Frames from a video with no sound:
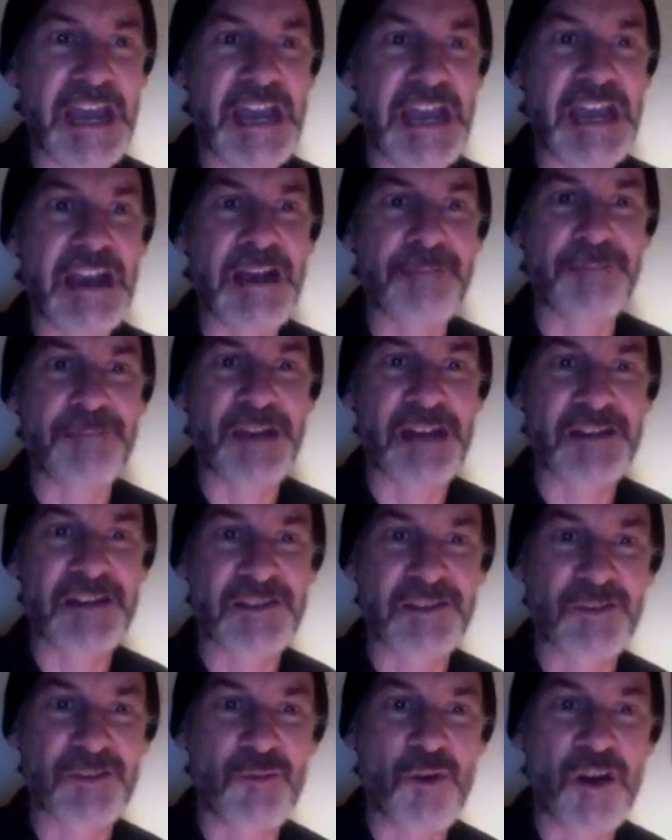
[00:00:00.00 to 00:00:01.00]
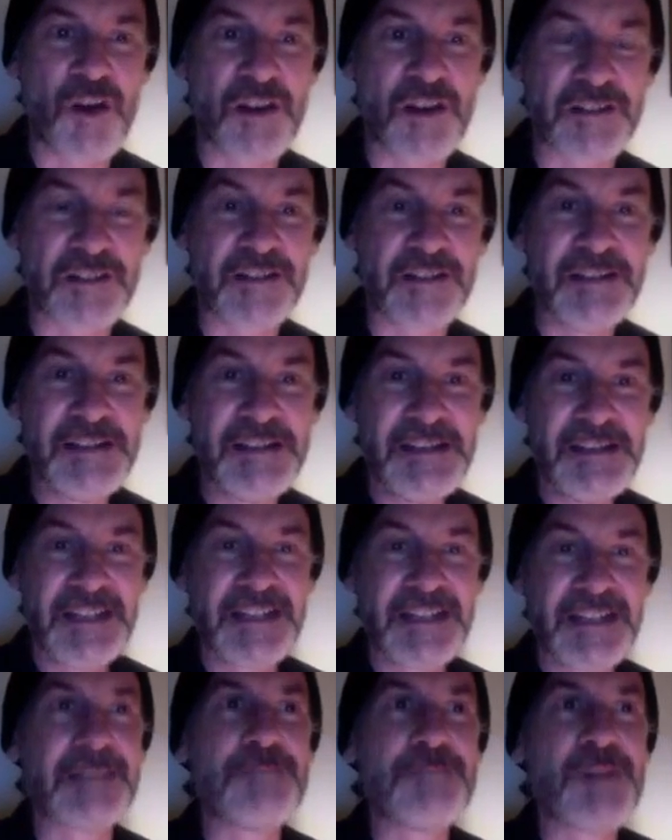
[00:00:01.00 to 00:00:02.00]
up out of the water,
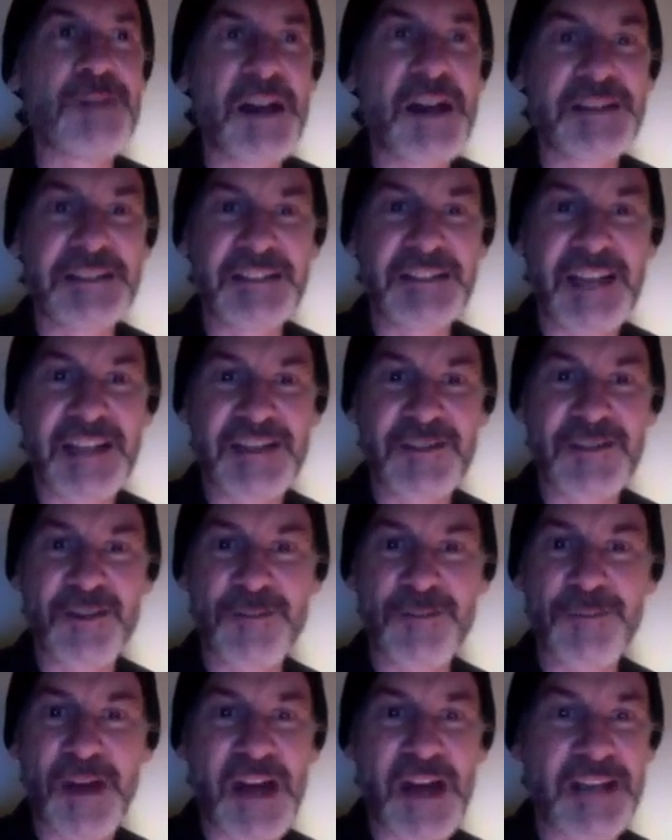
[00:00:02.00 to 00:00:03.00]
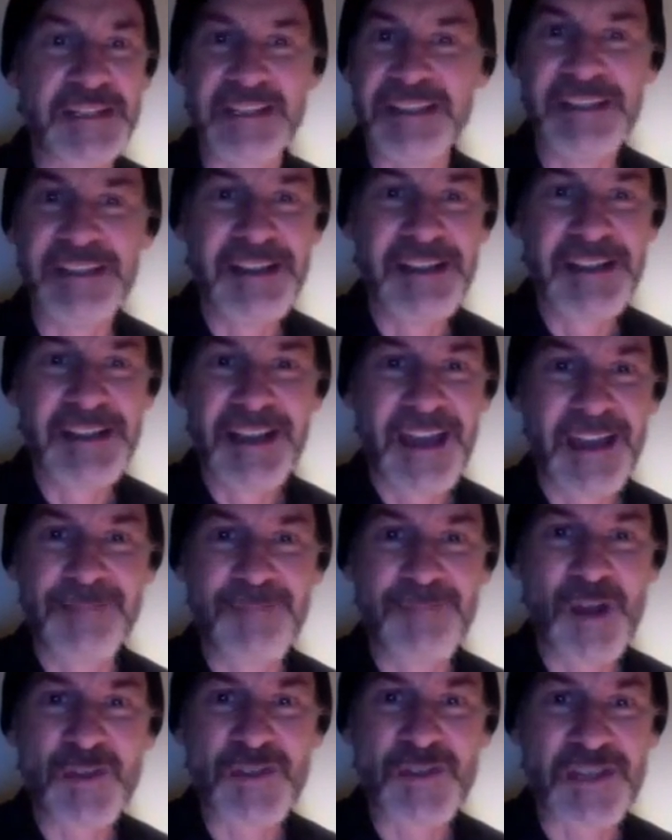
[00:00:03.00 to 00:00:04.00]
and a body like your body, and
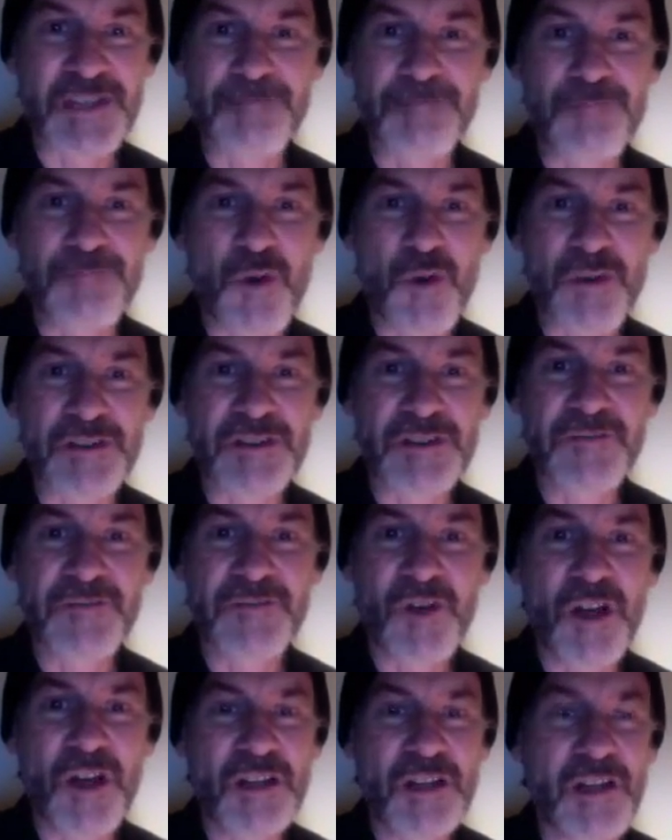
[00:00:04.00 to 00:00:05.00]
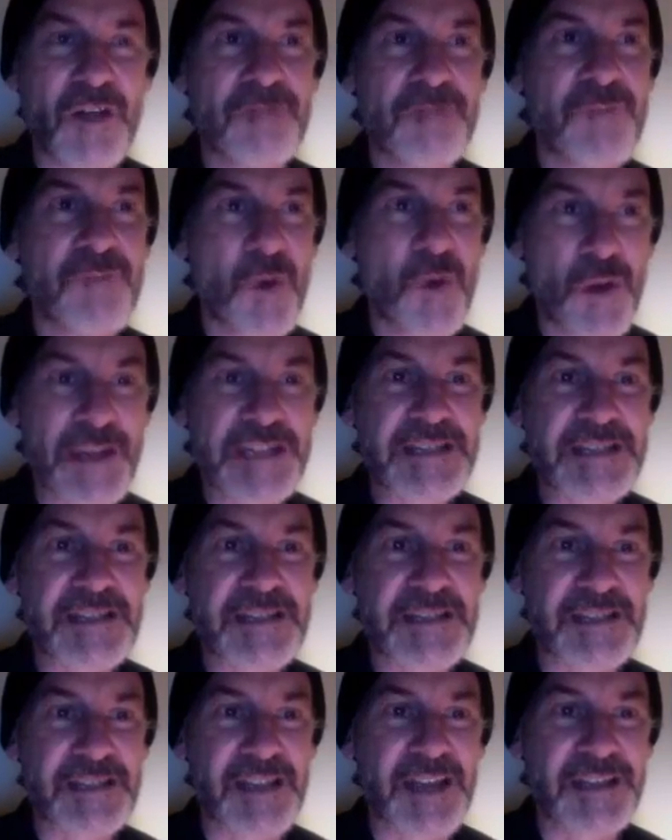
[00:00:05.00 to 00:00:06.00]
most important of all, a
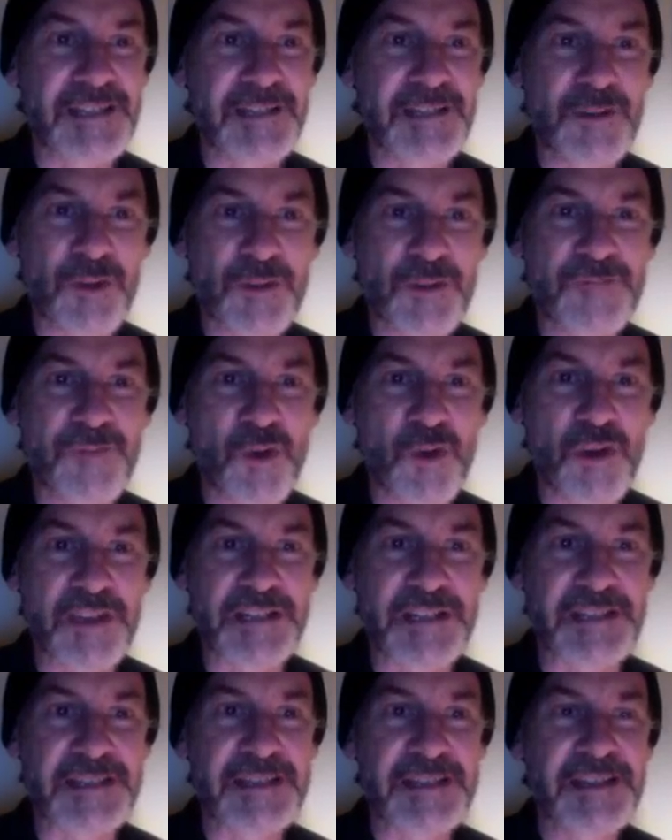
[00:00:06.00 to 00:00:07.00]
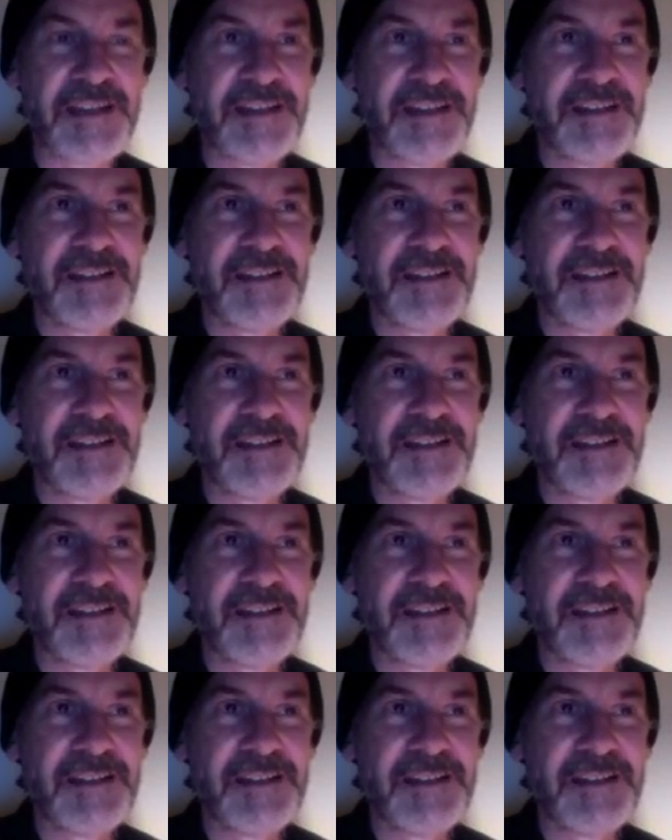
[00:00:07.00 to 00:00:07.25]
voice like your voice.